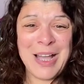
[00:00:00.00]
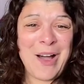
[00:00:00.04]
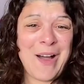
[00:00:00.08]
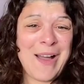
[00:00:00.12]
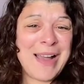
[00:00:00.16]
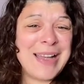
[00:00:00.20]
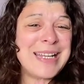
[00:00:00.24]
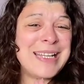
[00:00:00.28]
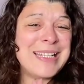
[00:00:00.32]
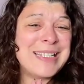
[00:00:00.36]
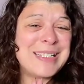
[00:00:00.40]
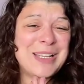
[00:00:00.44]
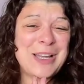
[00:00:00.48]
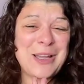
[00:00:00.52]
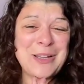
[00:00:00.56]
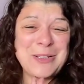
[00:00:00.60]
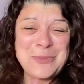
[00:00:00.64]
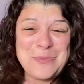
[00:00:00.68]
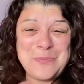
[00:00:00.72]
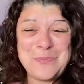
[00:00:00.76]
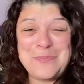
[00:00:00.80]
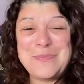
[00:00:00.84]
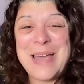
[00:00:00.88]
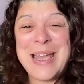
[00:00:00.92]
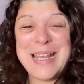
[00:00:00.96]
I need to go
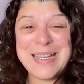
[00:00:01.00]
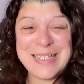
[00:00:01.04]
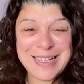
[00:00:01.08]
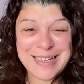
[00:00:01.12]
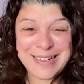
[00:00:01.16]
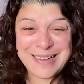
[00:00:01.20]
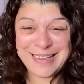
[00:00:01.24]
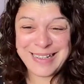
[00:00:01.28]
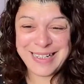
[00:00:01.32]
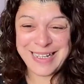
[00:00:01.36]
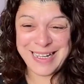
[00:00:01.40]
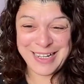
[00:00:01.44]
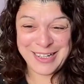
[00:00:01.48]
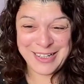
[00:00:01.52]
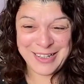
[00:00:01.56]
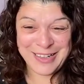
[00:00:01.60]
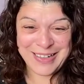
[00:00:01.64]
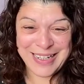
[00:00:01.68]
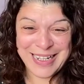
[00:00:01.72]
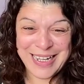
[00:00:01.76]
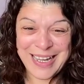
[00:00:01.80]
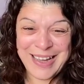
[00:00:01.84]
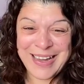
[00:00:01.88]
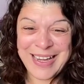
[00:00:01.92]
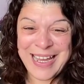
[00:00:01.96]
to bed early at
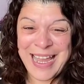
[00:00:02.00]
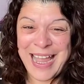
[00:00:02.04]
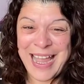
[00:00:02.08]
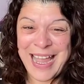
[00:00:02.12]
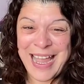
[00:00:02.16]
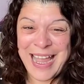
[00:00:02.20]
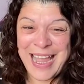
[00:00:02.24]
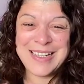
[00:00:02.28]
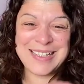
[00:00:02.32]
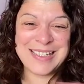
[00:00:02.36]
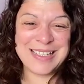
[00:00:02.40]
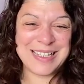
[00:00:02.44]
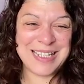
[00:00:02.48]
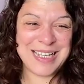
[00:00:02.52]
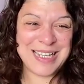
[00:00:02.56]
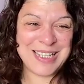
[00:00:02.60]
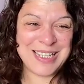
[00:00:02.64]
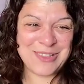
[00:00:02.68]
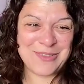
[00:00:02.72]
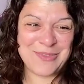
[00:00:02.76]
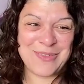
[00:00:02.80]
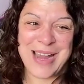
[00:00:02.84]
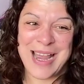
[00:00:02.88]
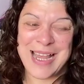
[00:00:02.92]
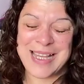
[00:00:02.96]
night. Okay, I just need
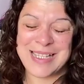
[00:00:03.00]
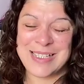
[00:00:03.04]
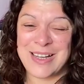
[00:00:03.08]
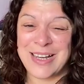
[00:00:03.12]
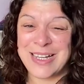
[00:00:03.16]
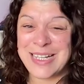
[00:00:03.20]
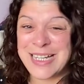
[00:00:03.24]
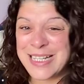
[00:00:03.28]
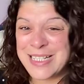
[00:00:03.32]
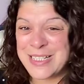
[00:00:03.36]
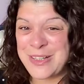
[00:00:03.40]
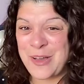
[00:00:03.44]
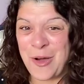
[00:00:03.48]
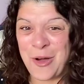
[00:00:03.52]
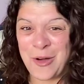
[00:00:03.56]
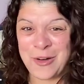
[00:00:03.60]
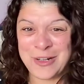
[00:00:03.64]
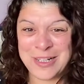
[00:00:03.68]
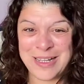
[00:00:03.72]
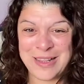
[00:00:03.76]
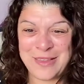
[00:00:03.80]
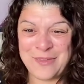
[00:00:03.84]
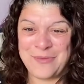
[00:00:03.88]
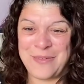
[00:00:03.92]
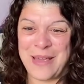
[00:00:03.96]
to rest. I need to
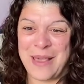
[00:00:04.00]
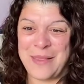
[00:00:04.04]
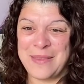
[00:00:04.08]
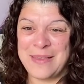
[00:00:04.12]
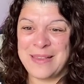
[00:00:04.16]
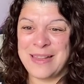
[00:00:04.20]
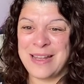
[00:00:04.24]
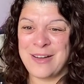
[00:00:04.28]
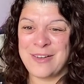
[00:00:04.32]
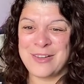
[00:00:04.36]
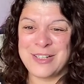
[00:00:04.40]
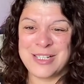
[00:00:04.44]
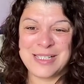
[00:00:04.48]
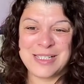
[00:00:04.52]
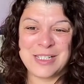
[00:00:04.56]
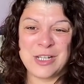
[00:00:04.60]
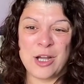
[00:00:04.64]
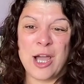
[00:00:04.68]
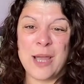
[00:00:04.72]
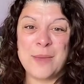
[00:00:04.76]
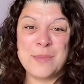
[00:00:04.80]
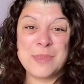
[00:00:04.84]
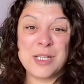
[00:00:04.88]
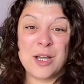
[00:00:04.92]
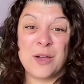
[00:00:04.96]
honor the fact that there are just
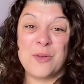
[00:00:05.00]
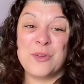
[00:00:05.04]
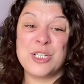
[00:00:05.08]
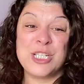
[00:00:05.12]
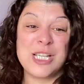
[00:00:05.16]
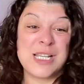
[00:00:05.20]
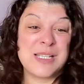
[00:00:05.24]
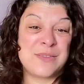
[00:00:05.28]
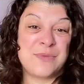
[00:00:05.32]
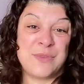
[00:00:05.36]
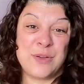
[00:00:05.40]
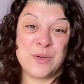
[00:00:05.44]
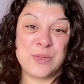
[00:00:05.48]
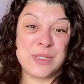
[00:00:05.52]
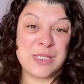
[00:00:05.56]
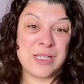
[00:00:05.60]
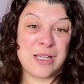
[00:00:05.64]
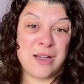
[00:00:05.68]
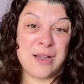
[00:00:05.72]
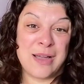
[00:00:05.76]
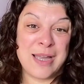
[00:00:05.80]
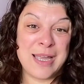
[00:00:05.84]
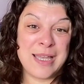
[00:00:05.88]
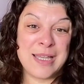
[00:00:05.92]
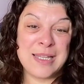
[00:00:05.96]
times I would just feel
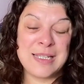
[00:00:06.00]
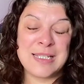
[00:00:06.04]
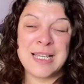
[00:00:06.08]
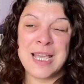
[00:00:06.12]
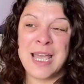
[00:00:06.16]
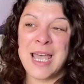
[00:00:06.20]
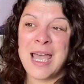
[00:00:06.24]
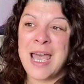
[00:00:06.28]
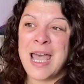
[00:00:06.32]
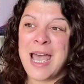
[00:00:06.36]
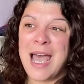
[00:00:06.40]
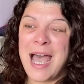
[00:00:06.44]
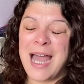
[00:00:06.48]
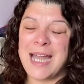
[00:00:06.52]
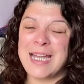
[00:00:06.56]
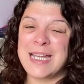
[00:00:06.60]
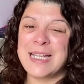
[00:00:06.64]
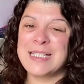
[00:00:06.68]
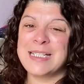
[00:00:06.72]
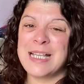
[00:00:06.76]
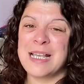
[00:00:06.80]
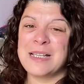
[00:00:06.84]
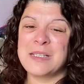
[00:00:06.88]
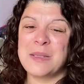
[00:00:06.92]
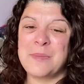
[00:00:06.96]
tired. And
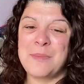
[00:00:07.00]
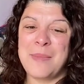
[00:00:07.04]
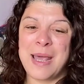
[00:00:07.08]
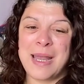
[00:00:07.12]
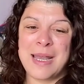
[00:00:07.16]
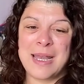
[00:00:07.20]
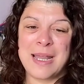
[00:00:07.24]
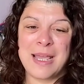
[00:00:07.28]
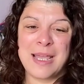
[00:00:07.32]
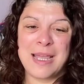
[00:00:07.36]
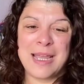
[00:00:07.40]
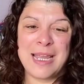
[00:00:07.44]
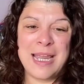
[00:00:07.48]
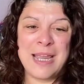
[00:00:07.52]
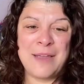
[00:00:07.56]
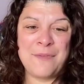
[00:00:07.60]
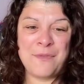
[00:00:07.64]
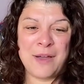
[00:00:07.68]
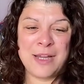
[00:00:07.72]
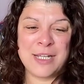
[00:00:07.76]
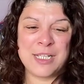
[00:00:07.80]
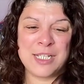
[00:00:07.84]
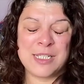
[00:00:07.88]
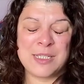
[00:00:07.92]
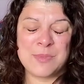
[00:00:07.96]
it doesn't matter if
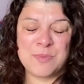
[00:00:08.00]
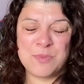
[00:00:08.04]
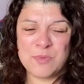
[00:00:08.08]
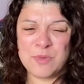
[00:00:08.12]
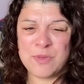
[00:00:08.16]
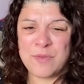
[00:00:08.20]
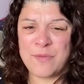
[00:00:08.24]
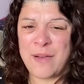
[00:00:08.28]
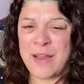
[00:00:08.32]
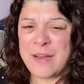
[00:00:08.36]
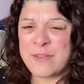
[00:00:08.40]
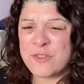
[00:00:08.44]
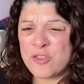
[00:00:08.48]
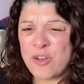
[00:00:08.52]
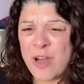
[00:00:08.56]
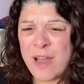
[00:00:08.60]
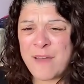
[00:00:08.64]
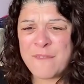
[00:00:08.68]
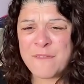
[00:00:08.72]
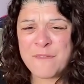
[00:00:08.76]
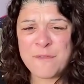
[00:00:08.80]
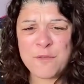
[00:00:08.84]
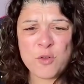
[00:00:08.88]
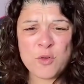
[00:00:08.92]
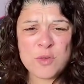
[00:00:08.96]
I try
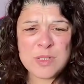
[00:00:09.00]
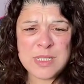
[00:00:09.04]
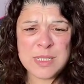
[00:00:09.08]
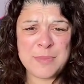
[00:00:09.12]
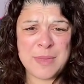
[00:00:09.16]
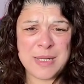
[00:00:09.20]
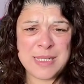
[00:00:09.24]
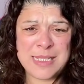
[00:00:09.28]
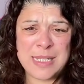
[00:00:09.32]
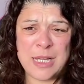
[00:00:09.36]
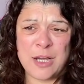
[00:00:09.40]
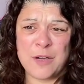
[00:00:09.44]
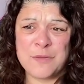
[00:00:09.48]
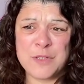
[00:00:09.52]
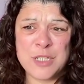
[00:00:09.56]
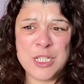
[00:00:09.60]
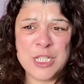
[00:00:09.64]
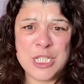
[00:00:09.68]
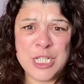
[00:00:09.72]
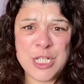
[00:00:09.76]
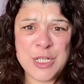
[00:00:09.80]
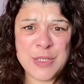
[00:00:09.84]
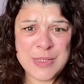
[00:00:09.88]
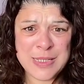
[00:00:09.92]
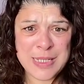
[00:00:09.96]
and force myself to
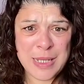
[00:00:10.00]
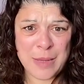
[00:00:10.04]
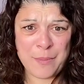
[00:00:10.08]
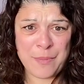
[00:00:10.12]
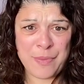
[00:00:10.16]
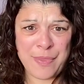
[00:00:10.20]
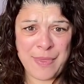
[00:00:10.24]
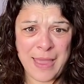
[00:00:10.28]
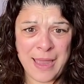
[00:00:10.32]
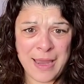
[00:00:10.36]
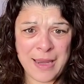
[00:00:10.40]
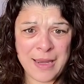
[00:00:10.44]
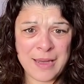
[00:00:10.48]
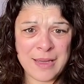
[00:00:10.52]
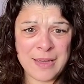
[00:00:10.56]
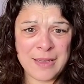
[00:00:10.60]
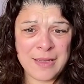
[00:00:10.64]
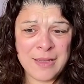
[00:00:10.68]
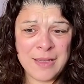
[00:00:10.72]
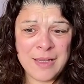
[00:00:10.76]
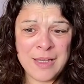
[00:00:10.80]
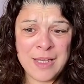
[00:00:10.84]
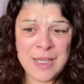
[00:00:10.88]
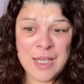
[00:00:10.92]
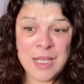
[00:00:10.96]
do something,
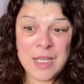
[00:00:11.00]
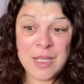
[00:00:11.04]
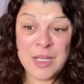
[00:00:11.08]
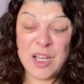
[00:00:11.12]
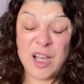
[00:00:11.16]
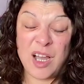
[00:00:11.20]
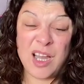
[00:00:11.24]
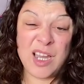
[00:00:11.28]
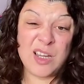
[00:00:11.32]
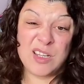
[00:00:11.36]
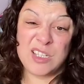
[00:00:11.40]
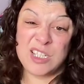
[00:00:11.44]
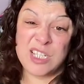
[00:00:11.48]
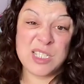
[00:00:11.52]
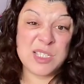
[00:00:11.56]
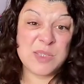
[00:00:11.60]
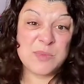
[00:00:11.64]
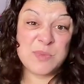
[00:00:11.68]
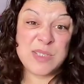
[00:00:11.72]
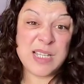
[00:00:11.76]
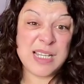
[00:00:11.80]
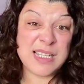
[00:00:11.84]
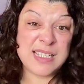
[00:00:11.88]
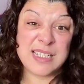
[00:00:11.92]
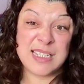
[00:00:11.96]
it
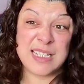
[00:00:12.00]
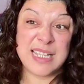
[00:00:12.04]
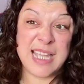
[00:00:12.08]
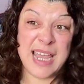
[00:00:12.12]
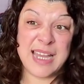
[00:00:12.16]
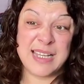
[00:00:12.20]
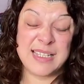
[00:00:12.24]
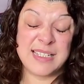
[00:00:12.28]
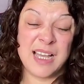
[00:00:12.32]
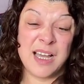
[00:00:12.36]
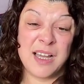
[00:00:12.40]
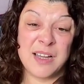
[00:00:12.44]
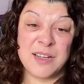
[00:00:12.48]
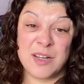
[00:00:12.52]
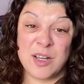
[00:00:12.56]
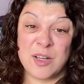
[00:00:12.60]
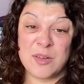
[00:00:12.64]
just doesn't get done.